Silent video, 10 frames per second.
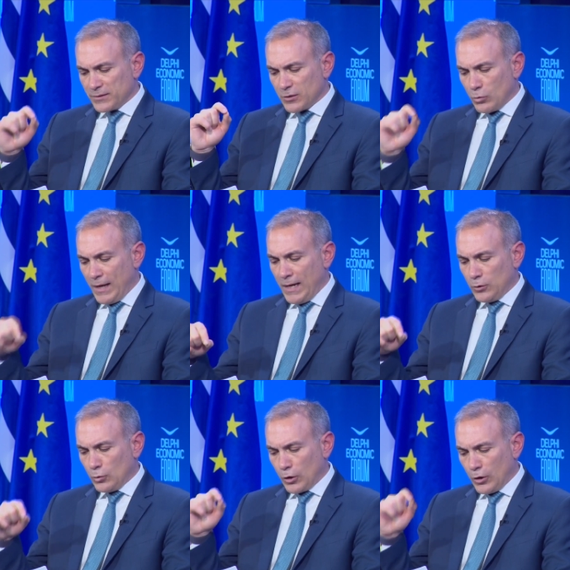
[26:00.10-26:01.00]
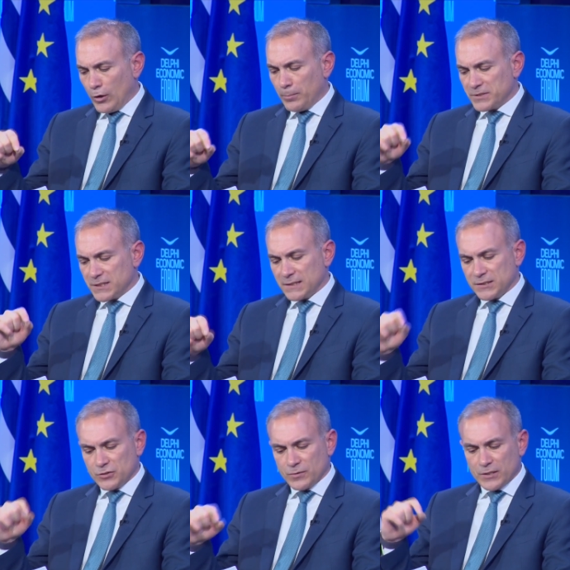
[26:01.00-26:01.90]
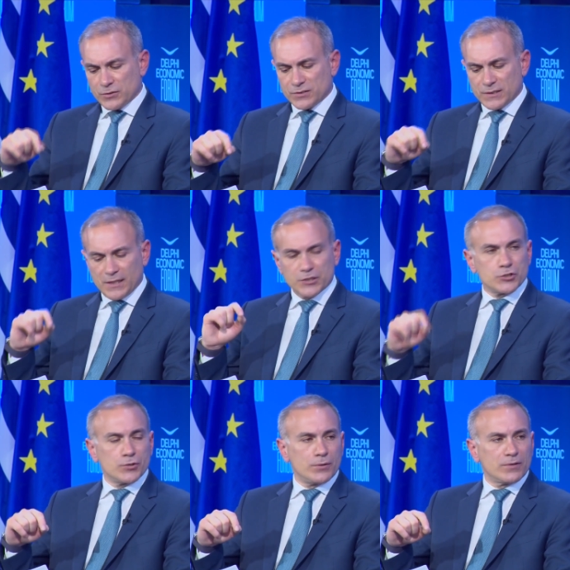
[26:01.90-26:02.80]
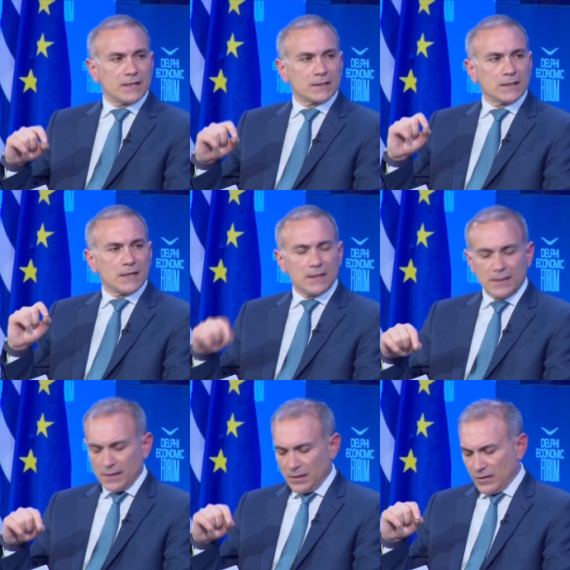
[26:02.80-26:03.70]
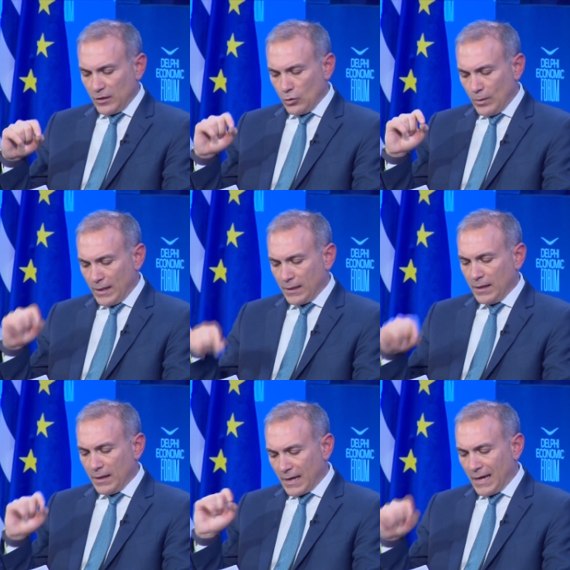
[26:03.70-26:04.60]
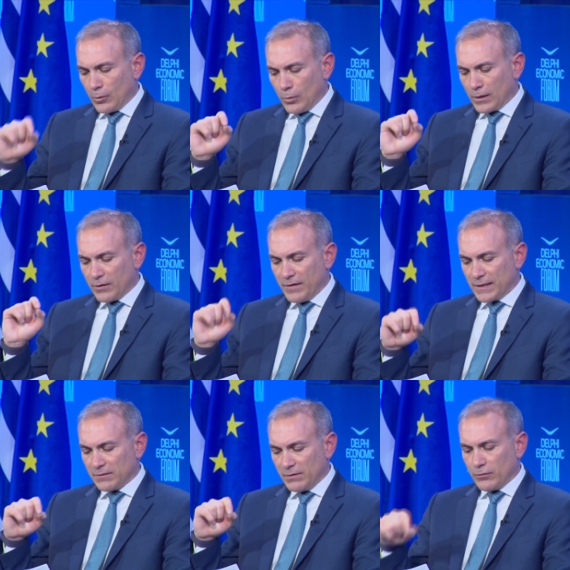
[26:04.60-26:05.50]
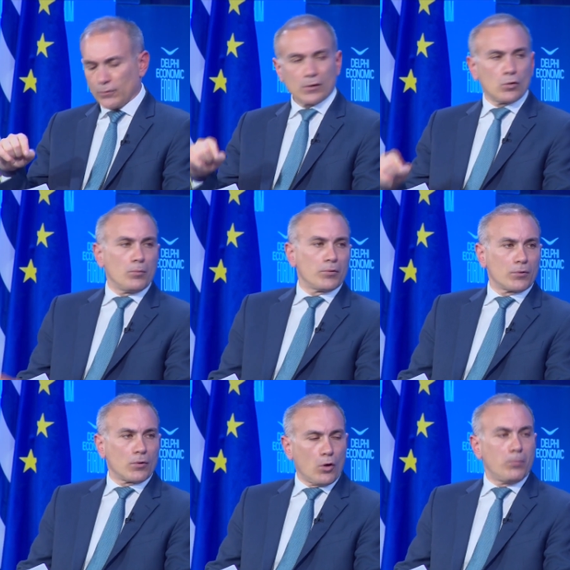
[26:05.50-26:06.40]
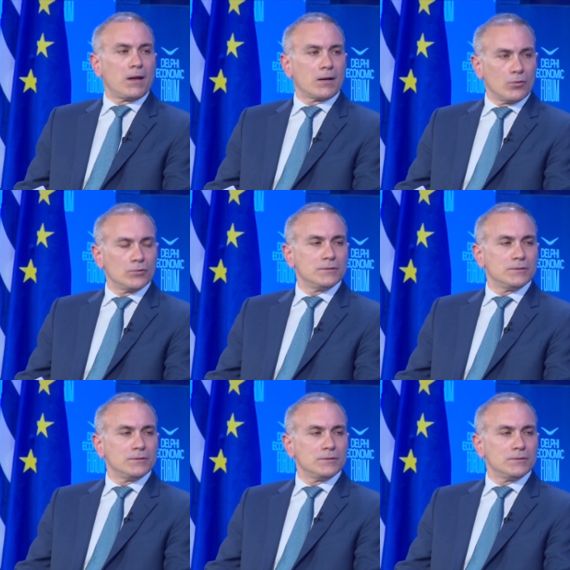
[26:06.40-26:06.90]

a way to curb such situations and ensure that the UN can work effectively for the common global good?